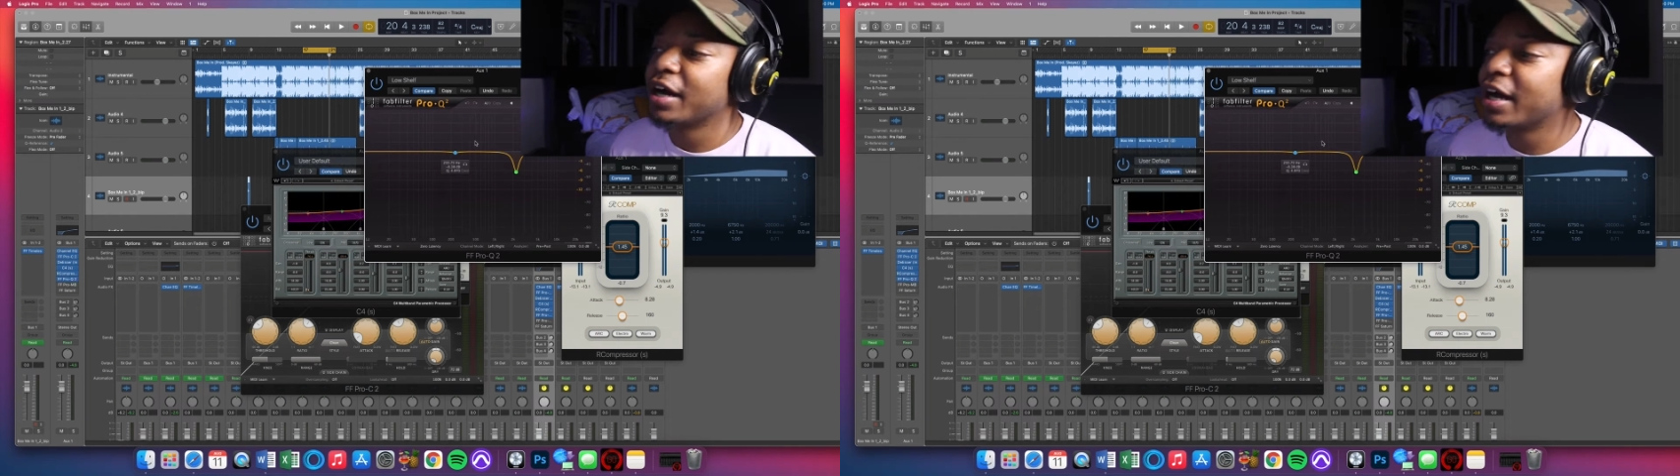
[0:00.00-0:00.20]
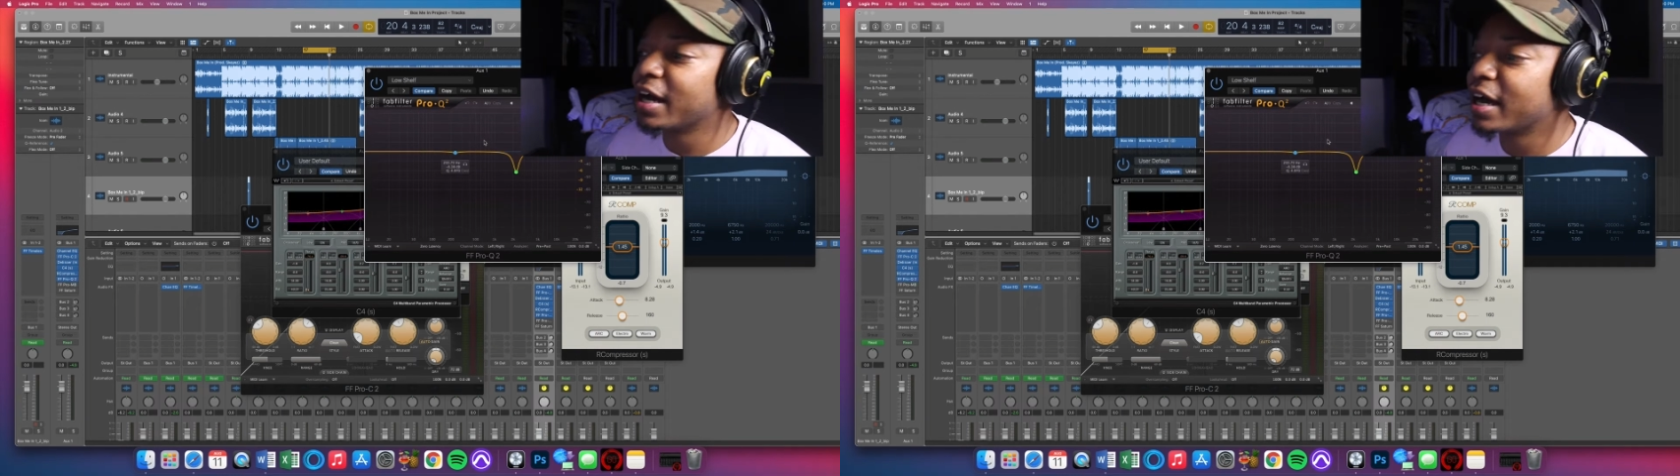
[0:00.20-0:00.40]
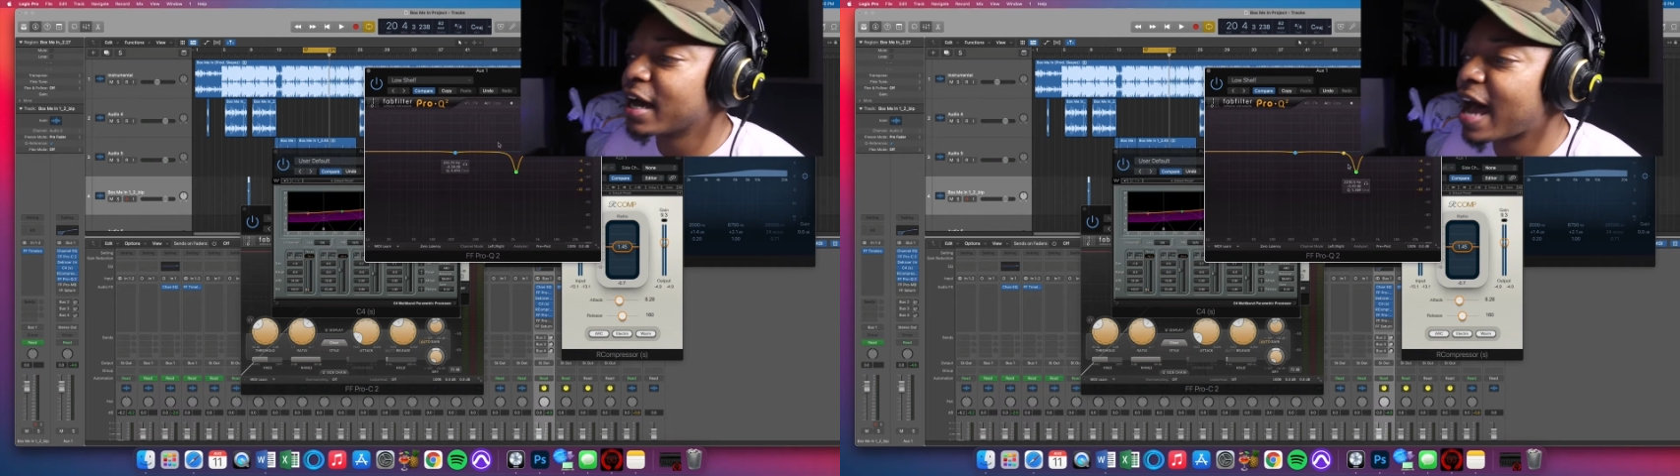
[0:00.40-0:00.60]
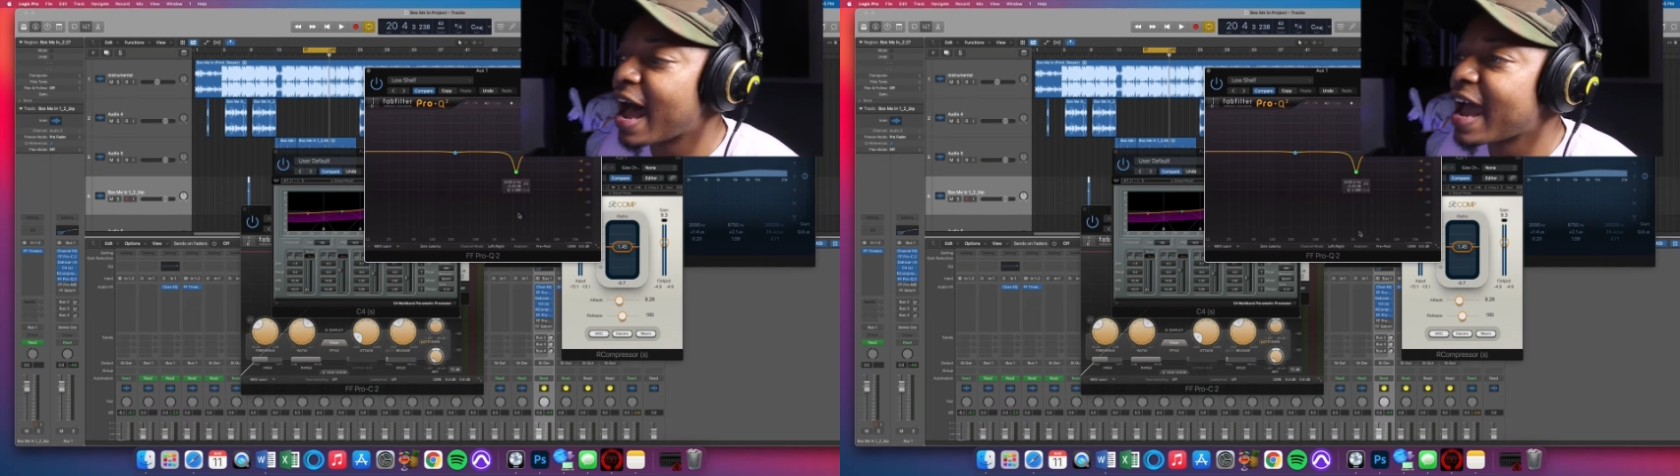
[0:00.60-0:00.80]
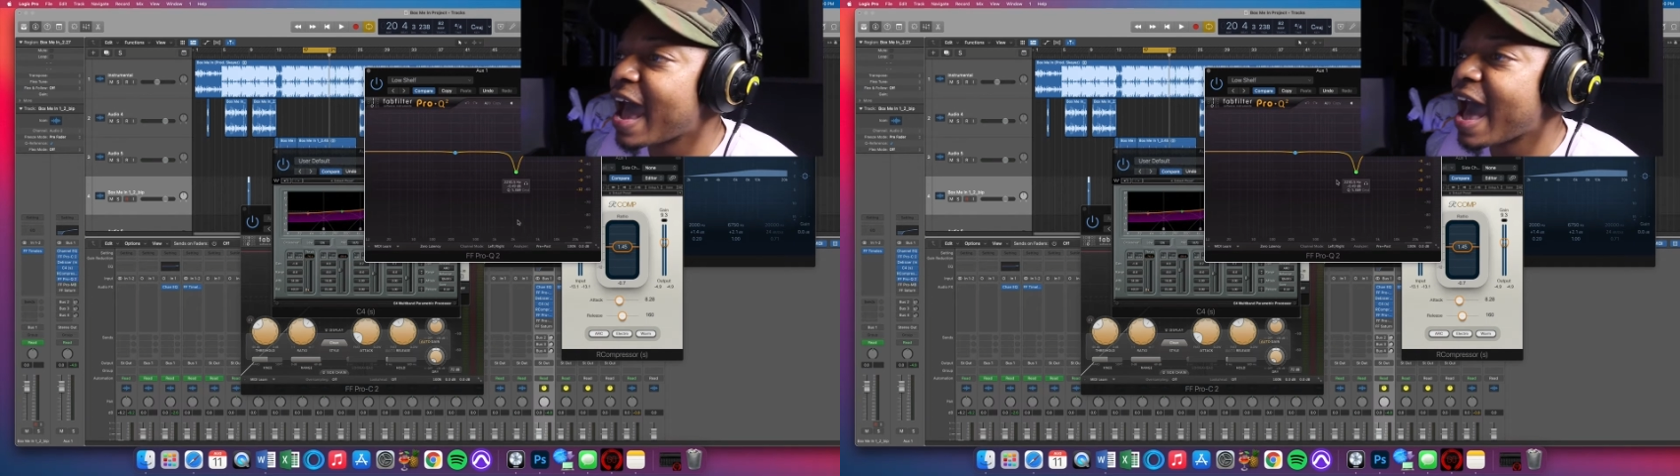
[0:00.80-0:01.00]

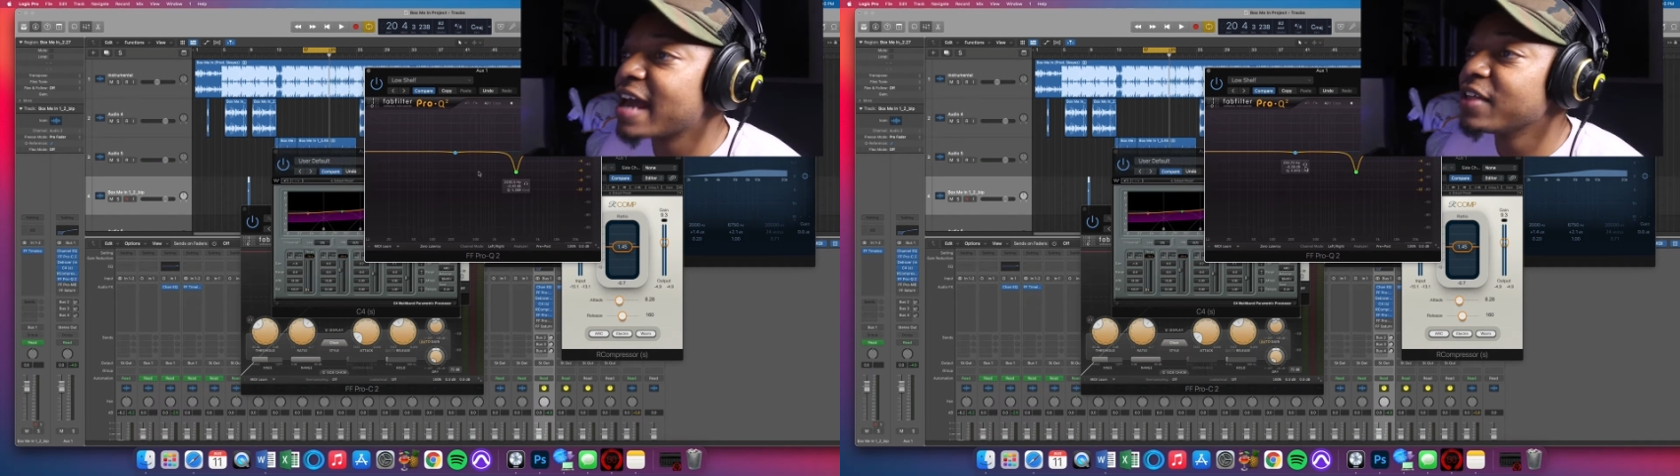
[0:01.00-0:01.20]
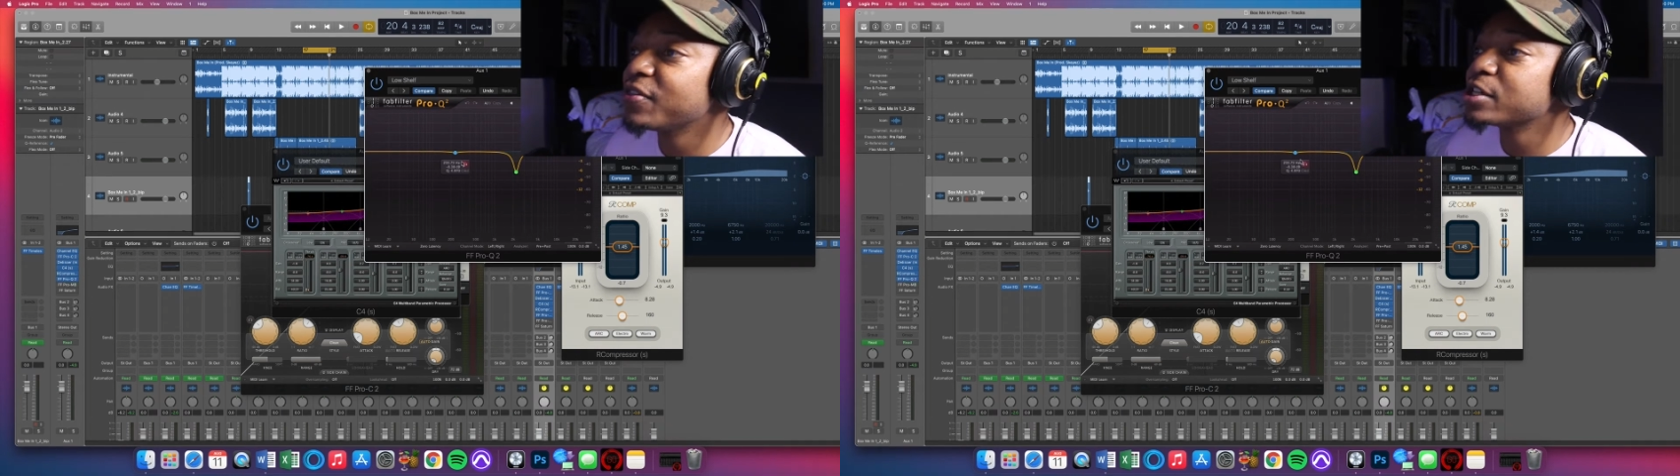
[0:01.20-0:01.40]
I added